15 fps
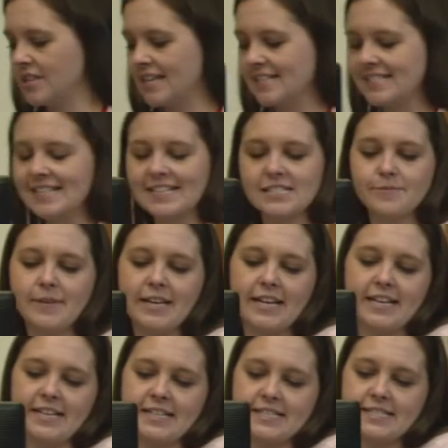the assessment
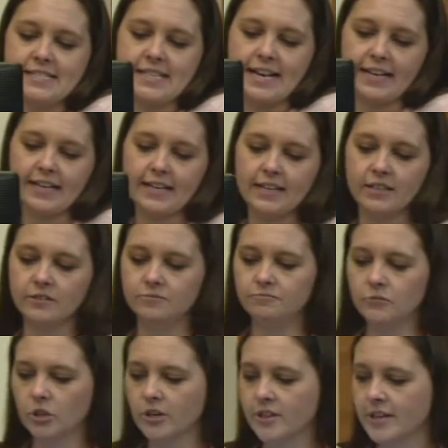in a second,
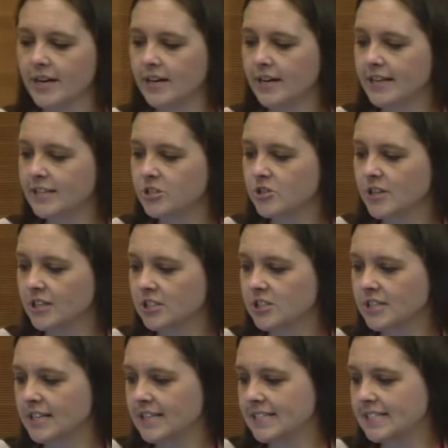or the
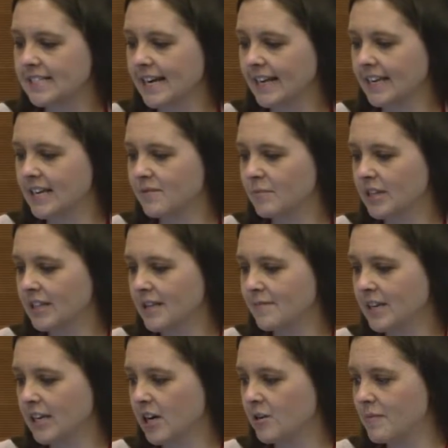instruction in a second, but let
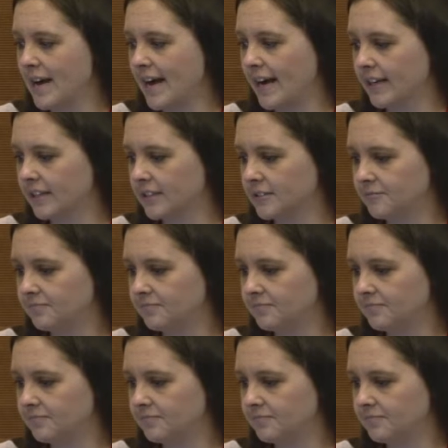me go back